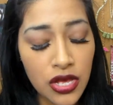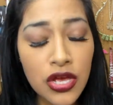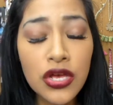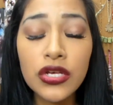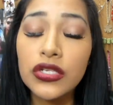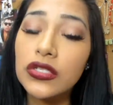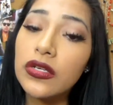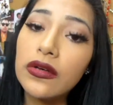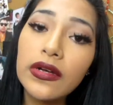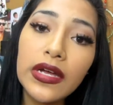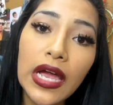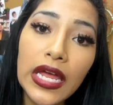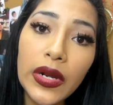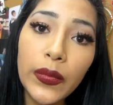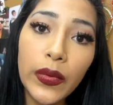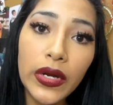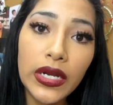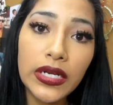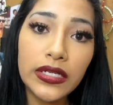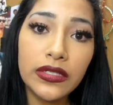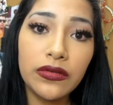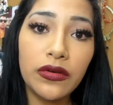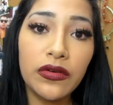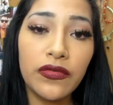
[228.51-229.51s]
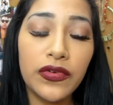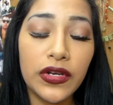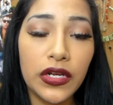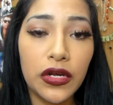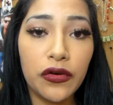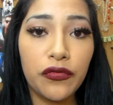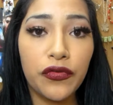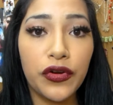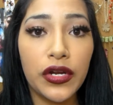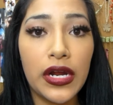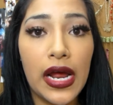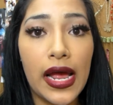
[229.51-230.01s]
So I kind of want to do a video
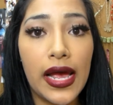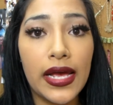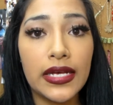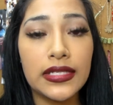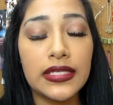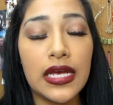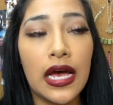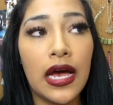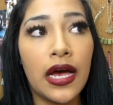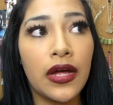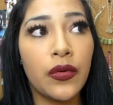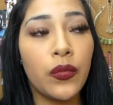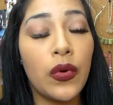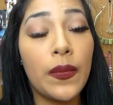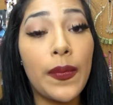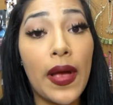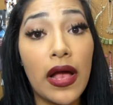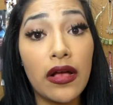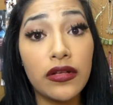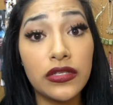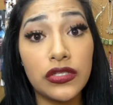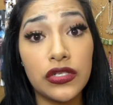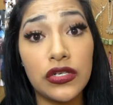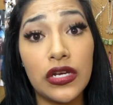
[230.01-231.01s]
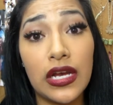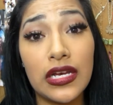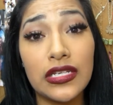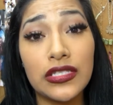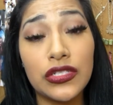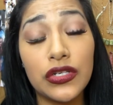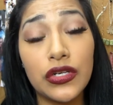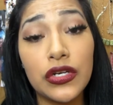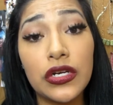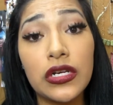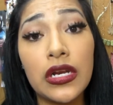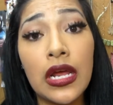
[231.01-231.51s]
for you guys on what palettes you guys
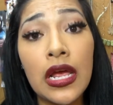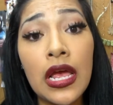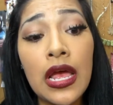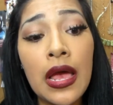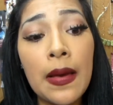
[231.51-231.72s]
could